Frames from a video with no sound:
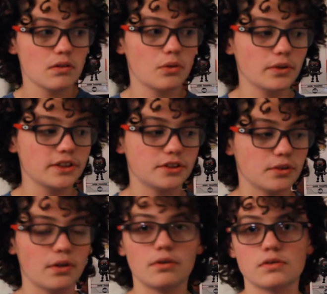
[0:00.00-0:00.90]
Laurie
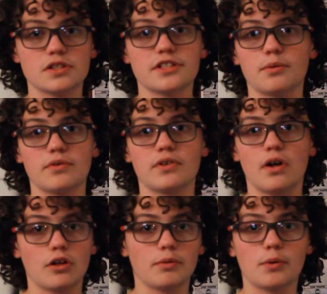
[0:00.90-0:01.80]
Strode, she was in
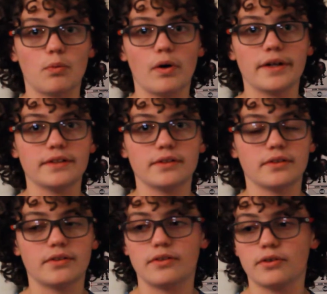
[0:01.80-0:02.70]
Halloween 1,
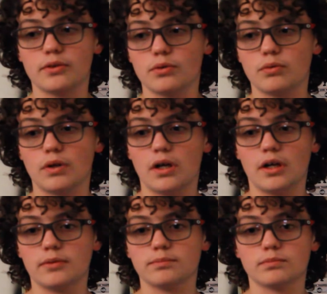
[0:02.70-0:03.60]
2,
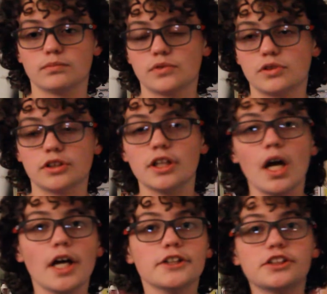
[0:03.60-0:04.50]

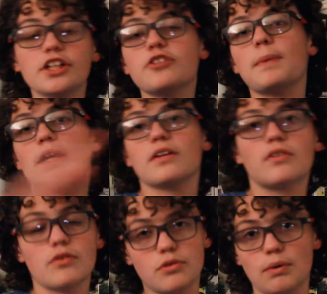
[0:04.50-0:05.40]
she spanned
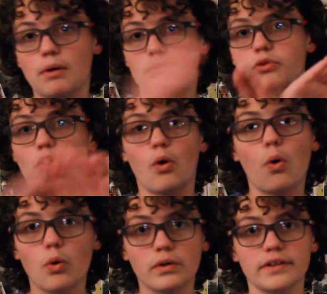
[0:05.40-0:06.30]
throughout the
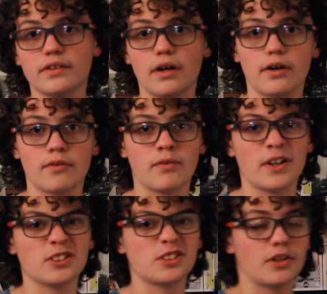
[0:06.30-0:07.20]
whole entire
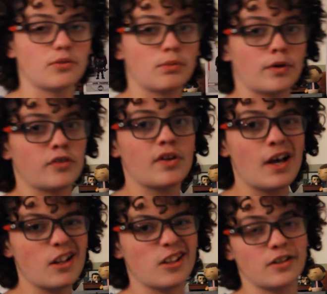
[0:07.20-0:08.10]
franchise, whereas
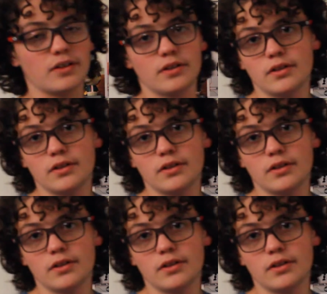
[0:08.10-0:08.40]
Sally,